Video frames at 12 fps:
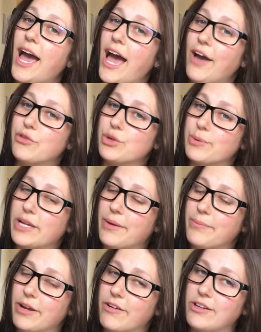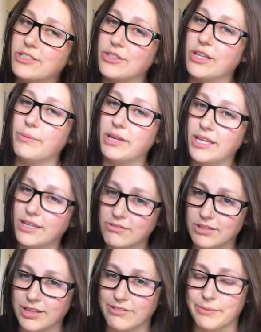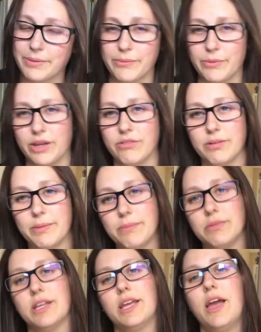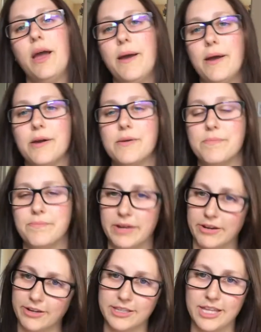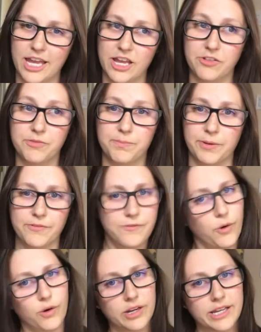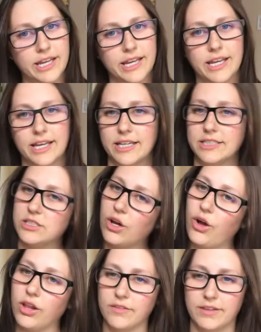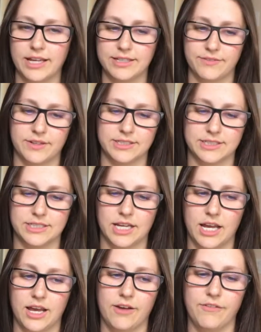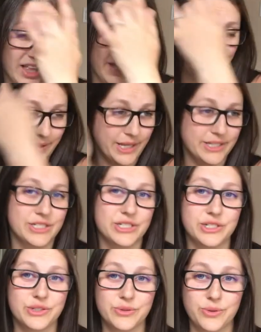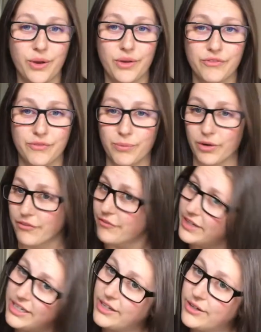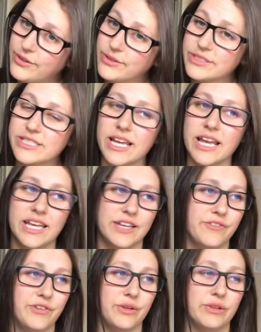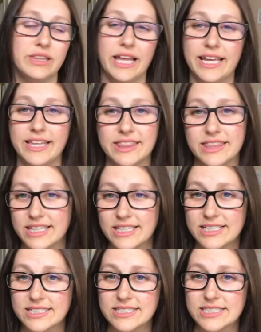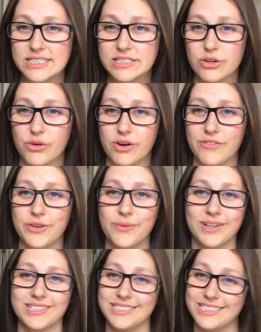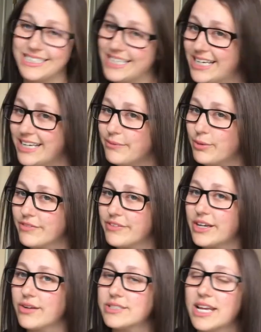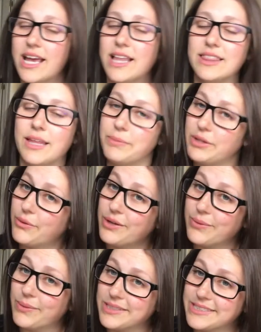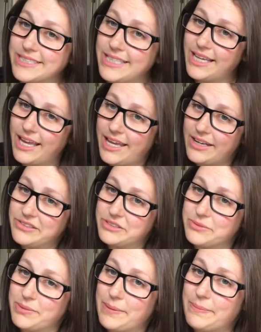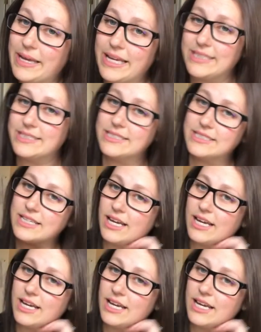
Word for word: after we get married so that way he can really remember, we can remember like, married life, before kids, all that fun stuff. I plan to do more videos. If you like this or if you want to see any more videos, let me know what you want to see and I'll do my best.